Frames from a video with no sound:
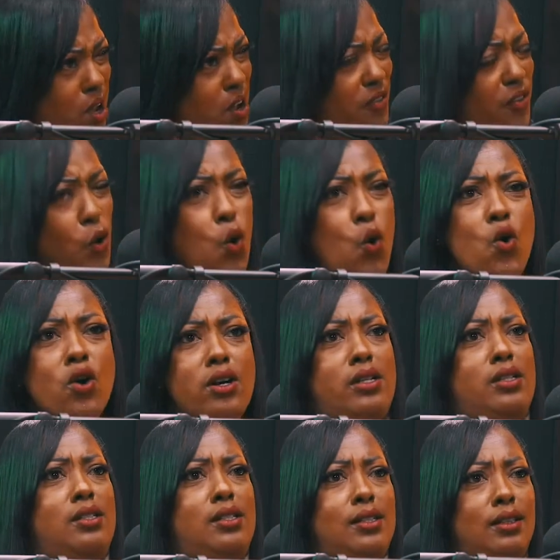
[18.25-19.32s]
Of
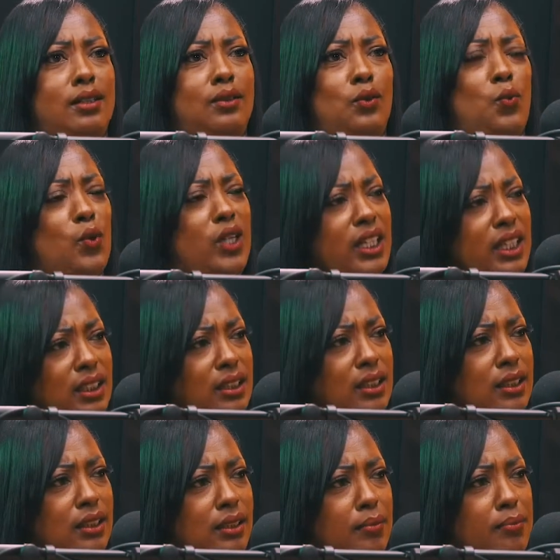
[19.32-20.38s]
course.
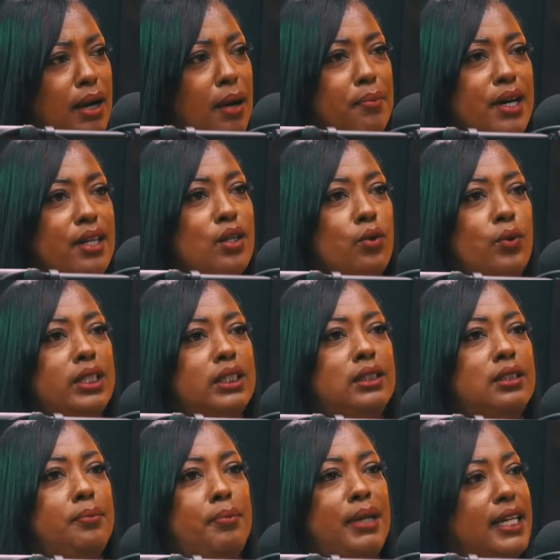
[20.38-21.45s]
What? My mother was
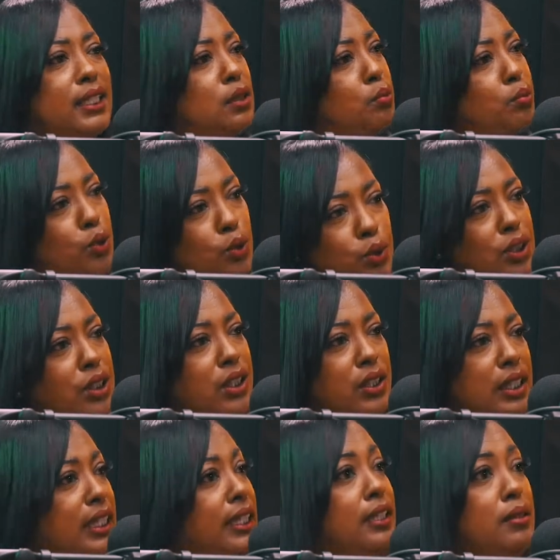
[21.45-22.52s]
the best
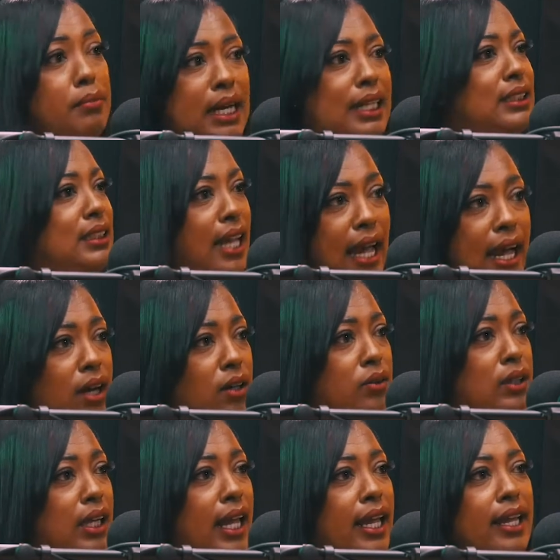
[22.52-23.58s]
booster in my
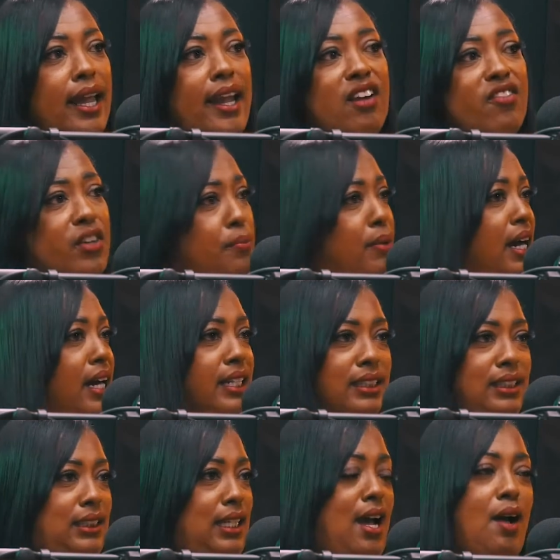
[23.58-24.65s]
town. Like
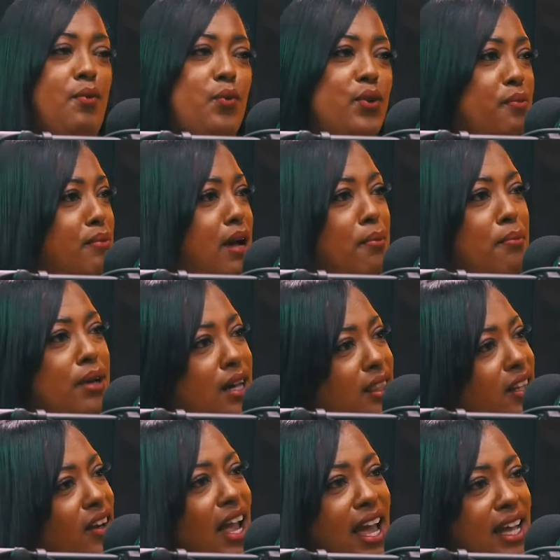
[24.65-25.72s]
everybody shot with my
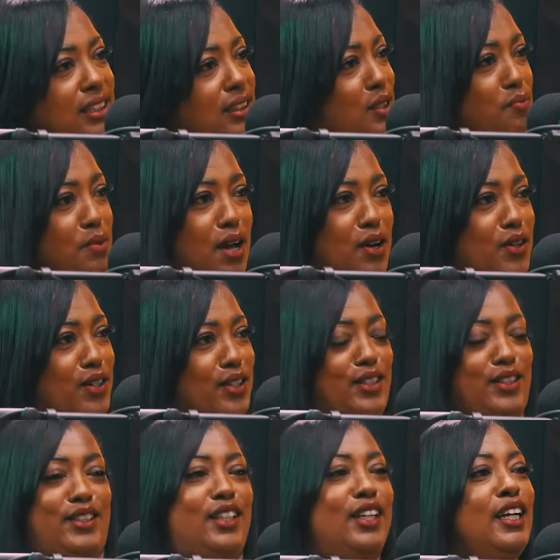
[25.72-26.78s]
mother. Ask about
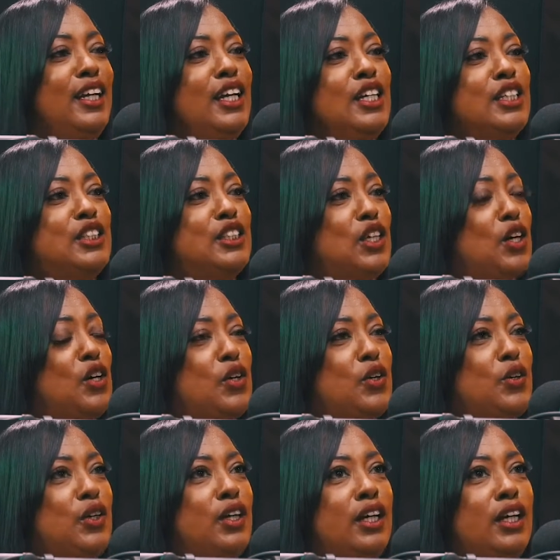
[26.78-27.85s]
her.
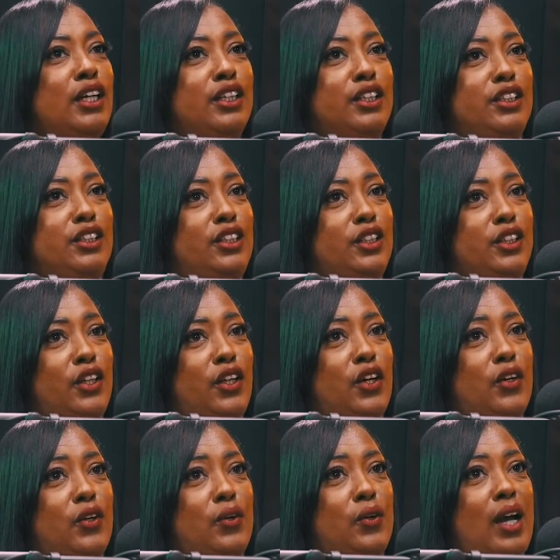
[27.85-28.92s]
So, you
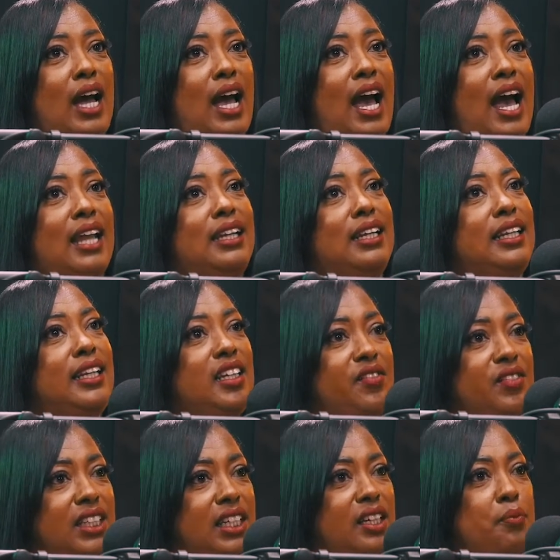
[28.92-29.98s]
know, I
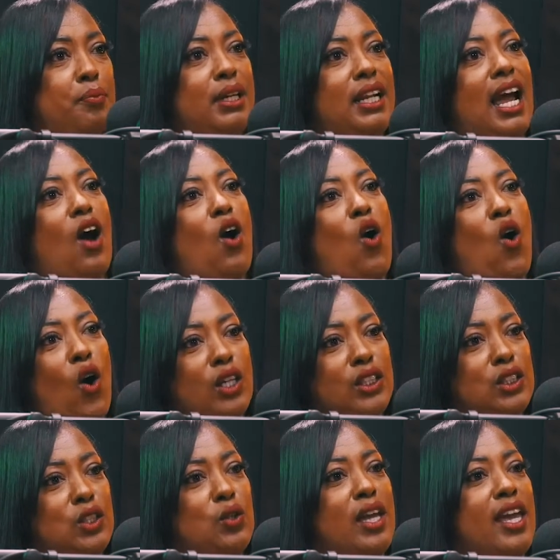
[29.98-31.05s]
lived it, but I
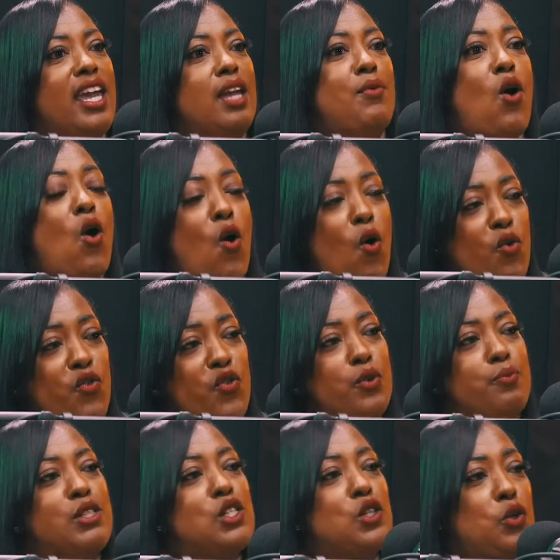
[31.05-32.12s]
also came home
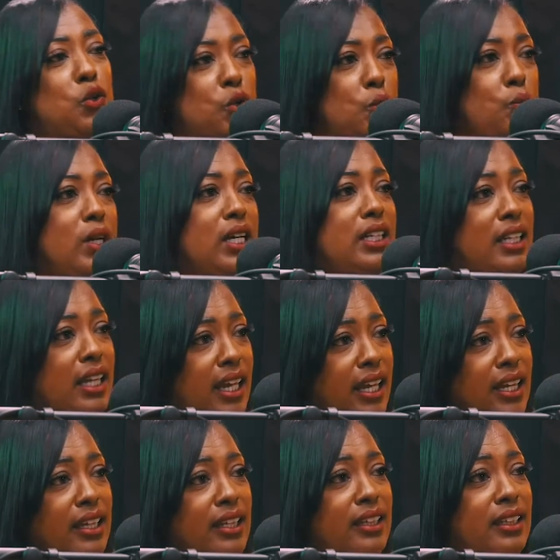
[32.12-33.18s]
from school one
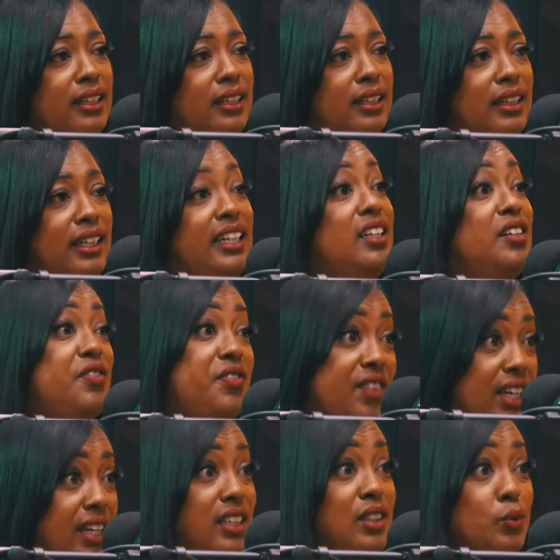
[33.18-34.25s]
day and the
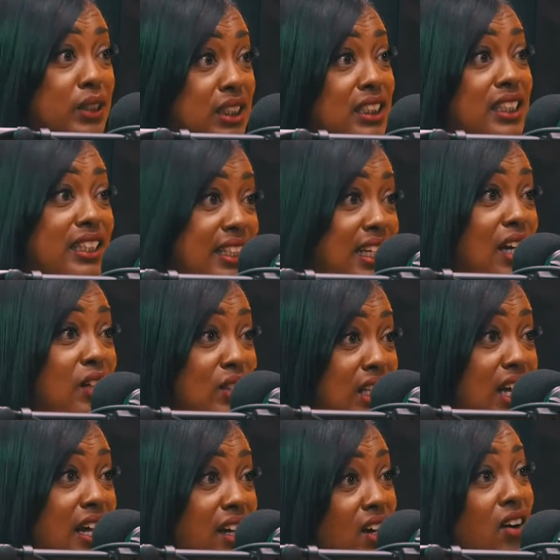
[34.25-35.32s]
feds was sitting
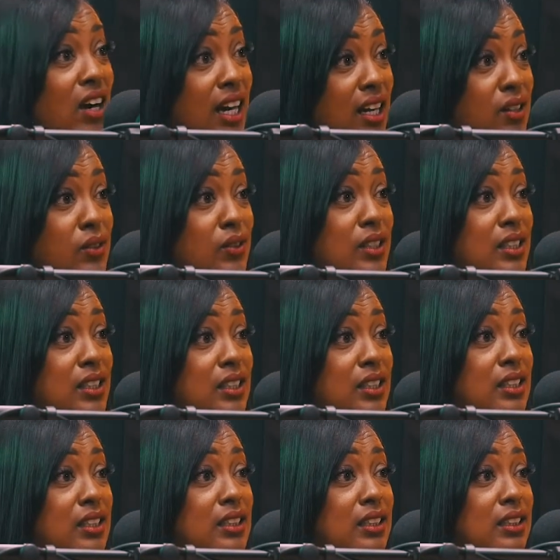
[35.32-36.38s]
outside our house
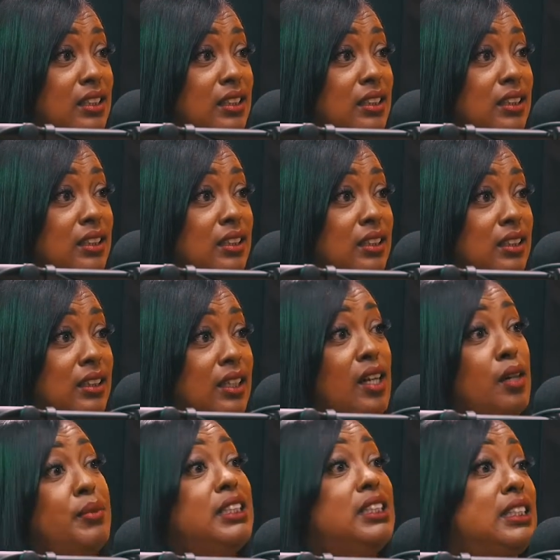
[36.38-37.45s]

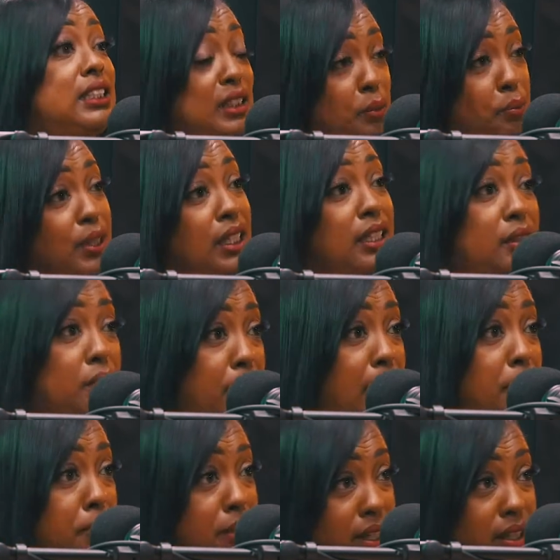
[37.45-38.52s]
coming to subpoena
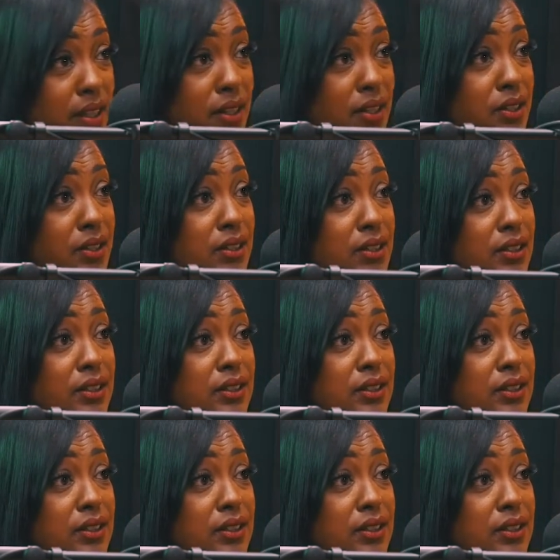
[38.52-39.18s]
my mother.